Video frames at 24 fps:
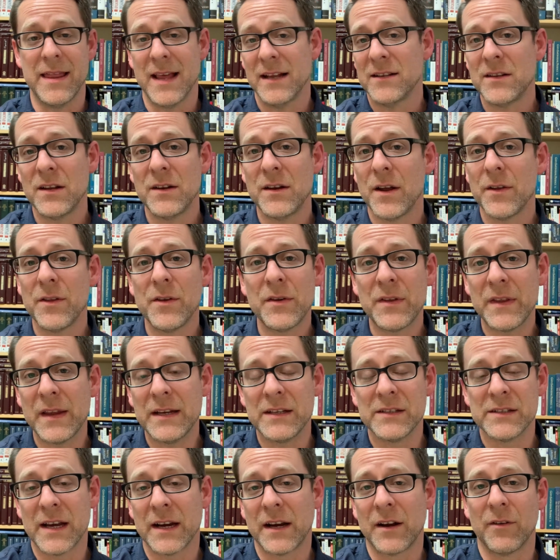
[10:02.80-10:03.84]
That's another
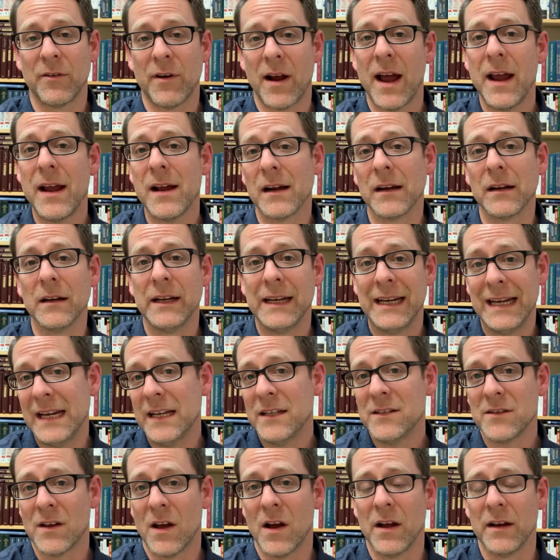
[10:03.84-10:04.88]
thing Zechariah
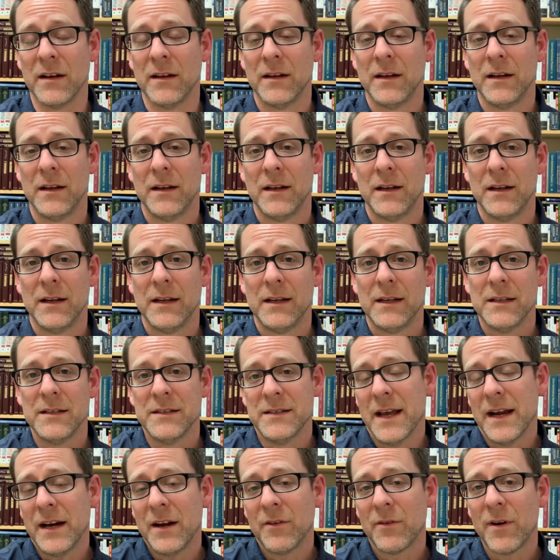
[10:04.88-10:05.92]
hits on.
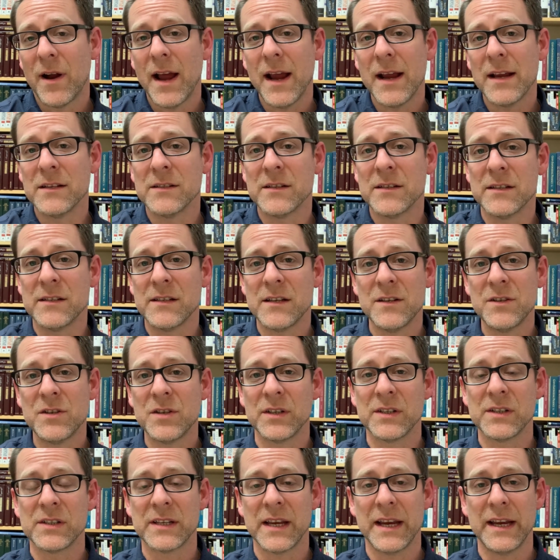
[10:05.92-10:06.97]
Zechariah is
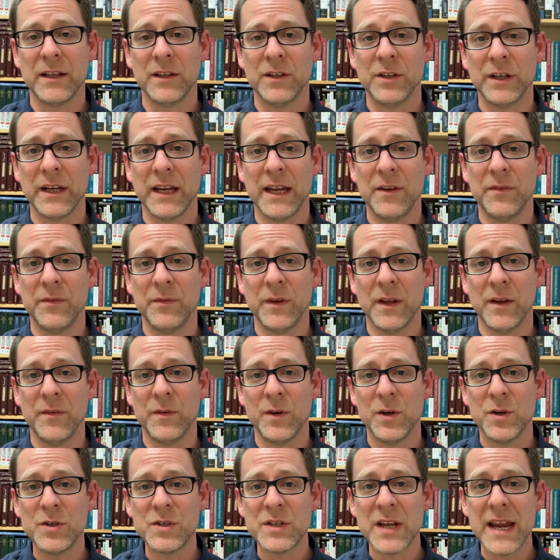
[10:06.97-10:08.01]
essentially saying, look, if
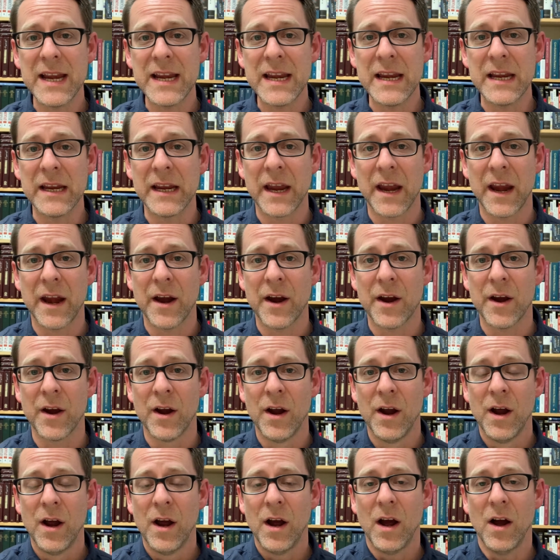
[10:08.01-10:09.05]
you're taking care
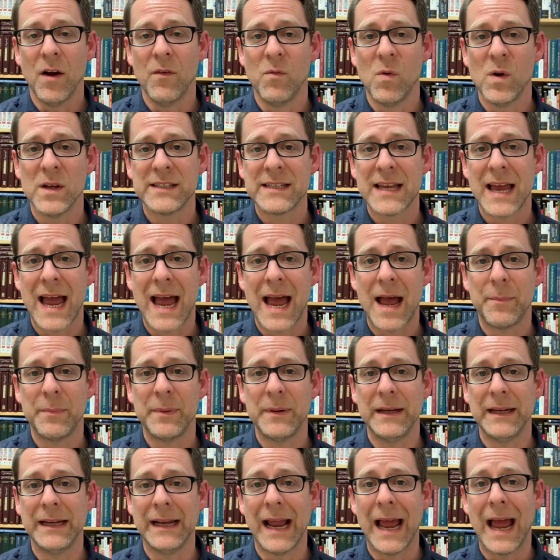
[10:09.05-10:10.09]
of what's
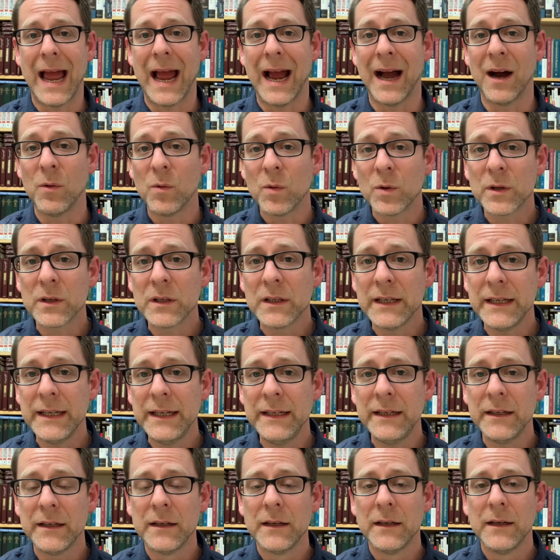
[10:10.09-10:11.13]
happening
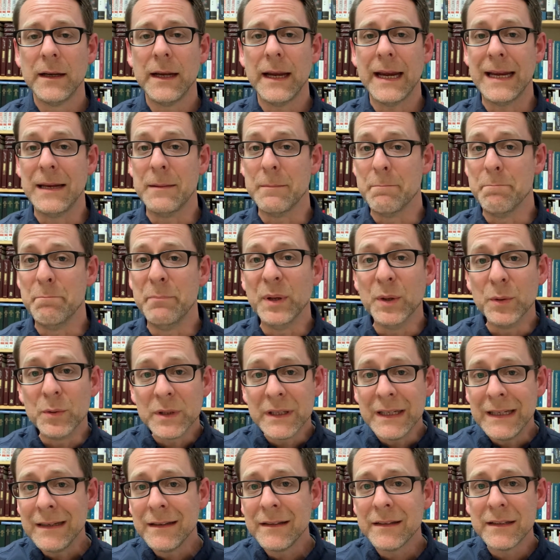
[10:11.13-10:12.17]
outwardly in
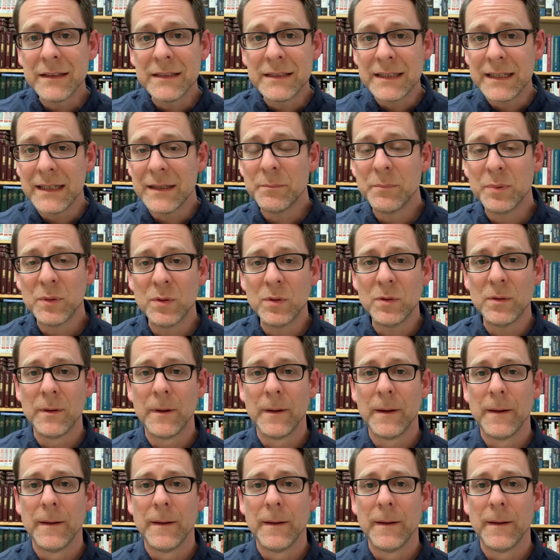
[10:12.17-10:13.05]
building the temple,